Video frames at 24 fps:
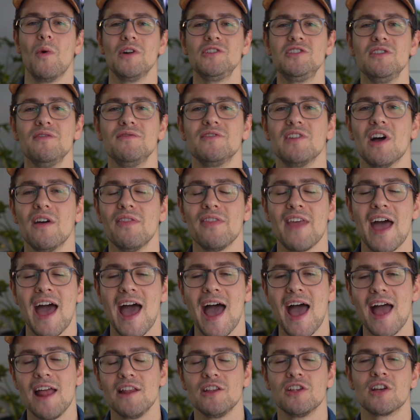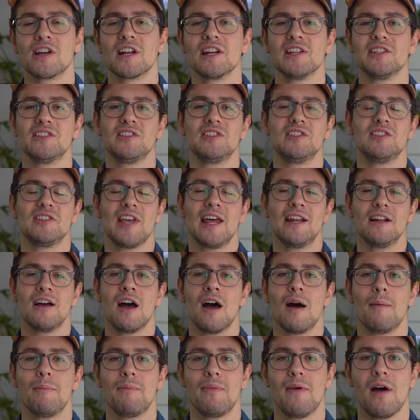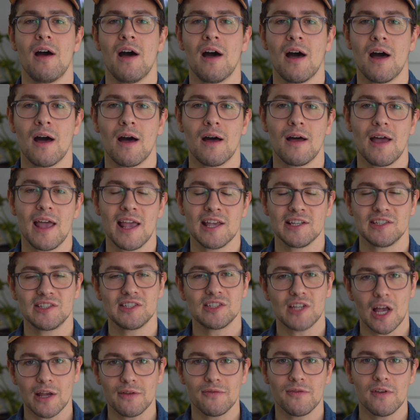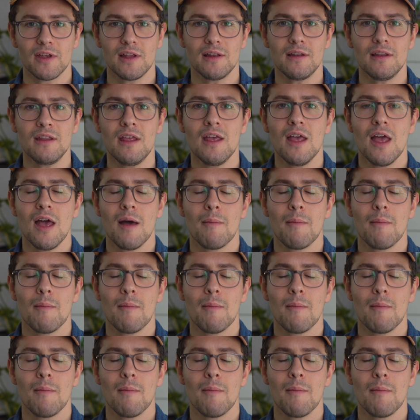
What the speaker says: once you've done that, you're gonna set up a siphon